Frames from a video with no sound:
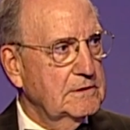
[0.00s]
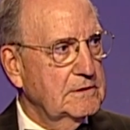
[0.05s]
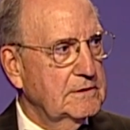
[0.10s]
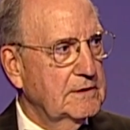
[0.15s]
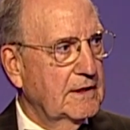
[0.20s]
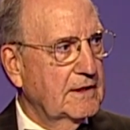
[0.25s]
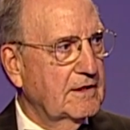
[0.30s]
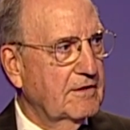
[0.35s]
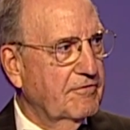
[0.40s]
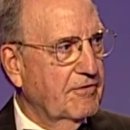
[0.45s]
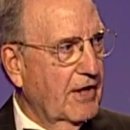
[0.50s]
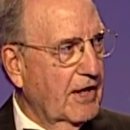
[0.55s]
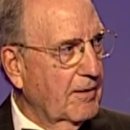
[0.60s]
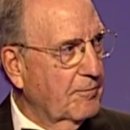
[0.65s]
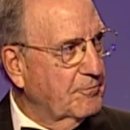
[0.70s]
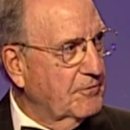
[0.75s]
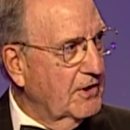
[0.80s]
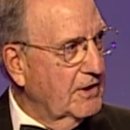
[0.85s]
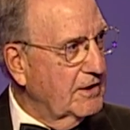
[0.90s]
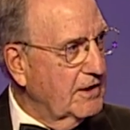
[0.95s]
they
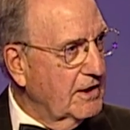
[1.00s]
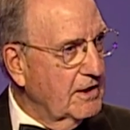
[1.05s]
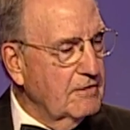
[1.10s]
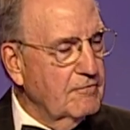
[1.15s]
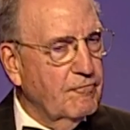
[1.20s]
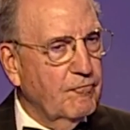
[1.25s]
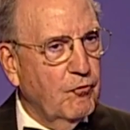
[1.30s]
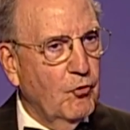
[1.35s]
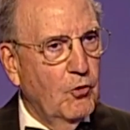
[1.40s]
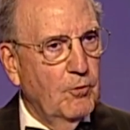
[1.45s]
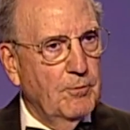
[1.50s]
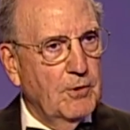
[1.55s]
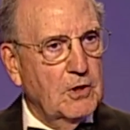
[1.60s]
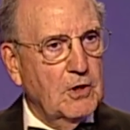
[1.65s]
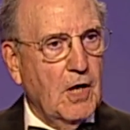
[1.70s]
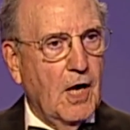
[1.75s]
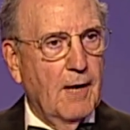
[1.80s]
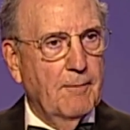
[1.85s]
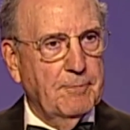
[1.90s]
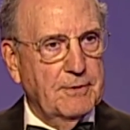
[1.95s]
developed an informal
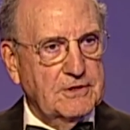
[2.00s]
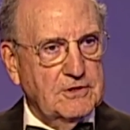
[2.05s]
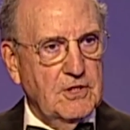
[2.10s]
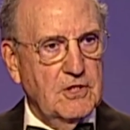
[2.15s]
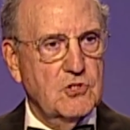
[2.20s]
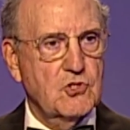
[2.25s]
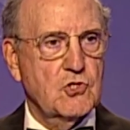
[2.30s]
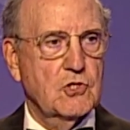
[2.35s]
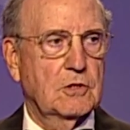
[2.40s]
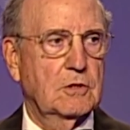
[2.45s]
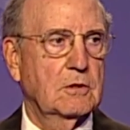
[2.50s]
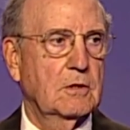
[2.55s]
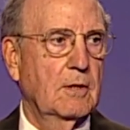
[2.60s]
competition